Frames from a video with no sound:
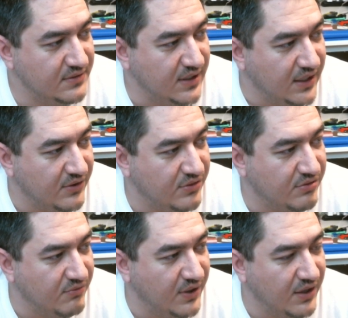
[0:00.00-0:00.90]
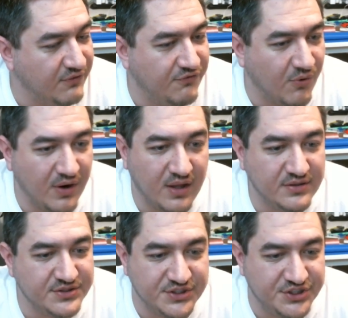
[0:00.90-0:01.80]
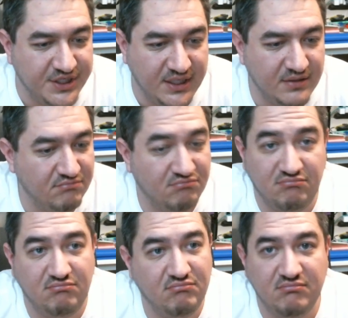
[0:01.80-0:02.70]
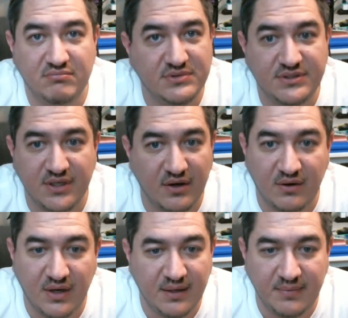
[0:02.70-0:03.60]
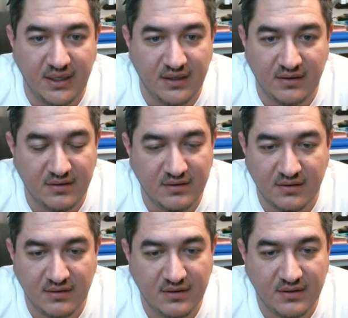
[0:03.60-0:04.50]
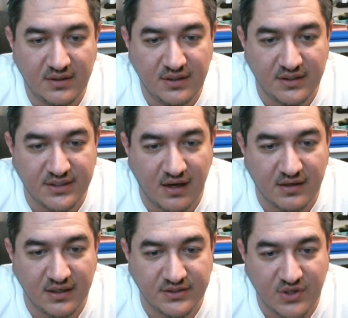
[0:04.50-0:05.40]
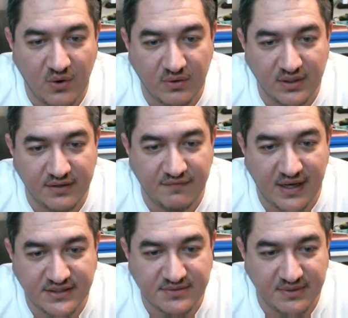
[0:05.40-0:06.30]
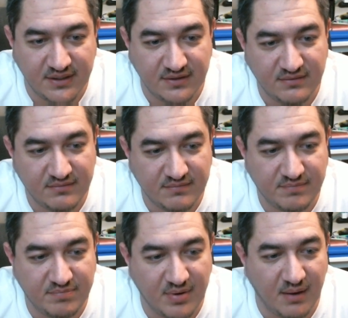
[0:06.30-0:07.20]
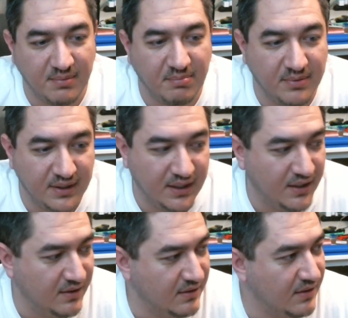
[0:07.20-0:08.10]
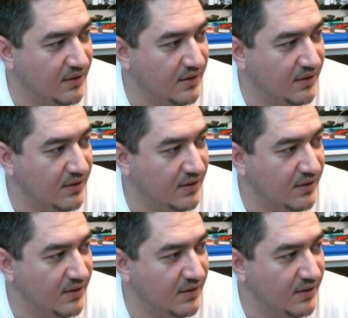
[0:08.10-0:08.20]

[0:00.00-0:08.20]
like $3 or $4 a sheet. So I mean, you're talking a total investment probably